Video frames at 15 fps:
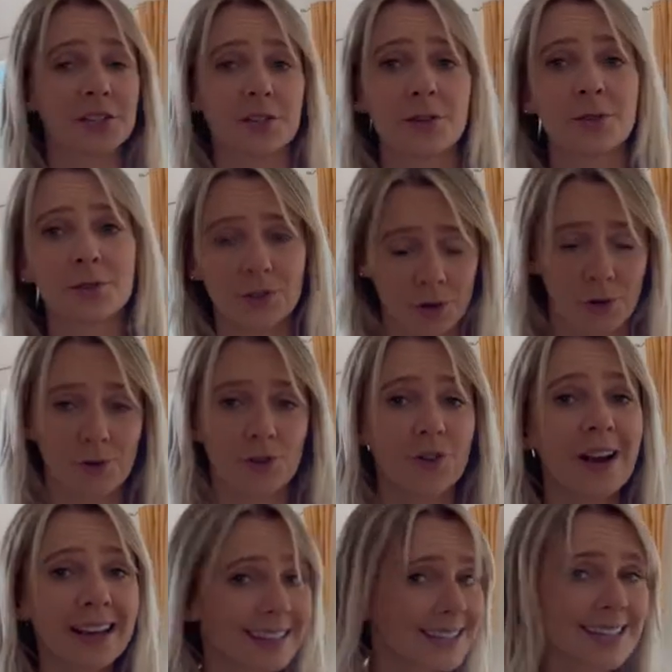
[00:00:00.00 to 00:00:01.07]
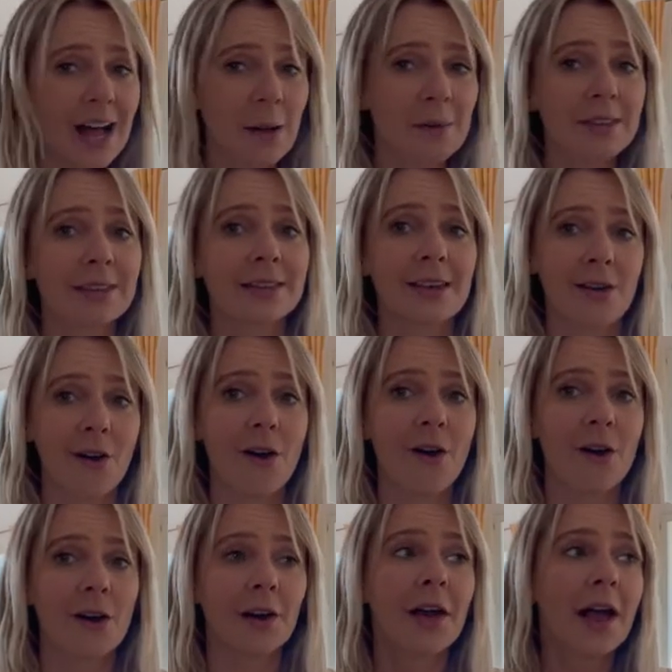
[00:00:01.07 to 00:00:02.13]
so don't try and tell me that they
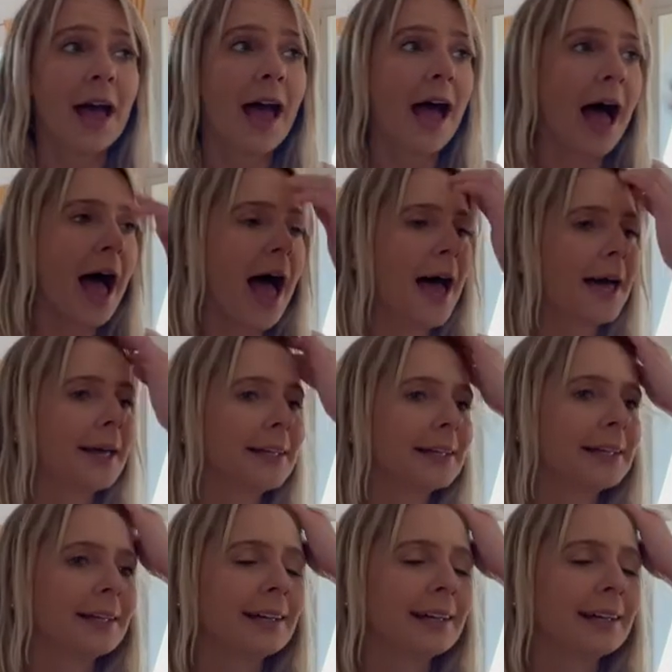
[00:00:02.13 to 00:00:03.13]
are. And